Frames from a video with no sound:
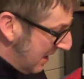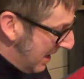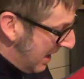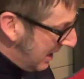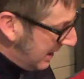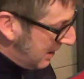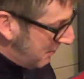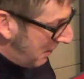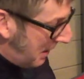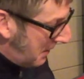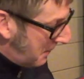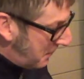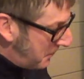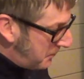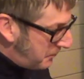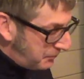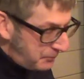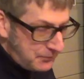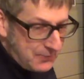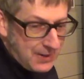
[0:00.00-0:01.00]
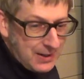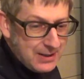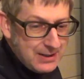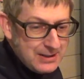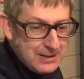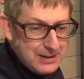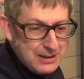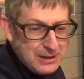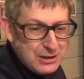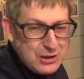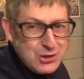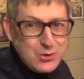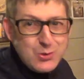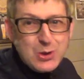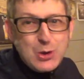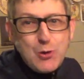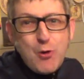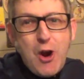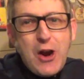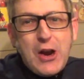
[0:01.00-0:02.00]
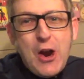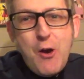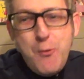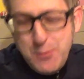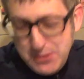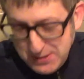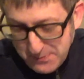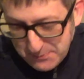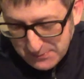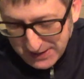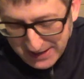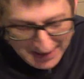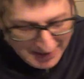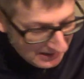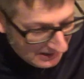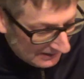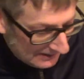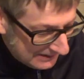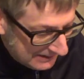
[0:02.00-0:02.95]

Anyway, should we crack open the beer?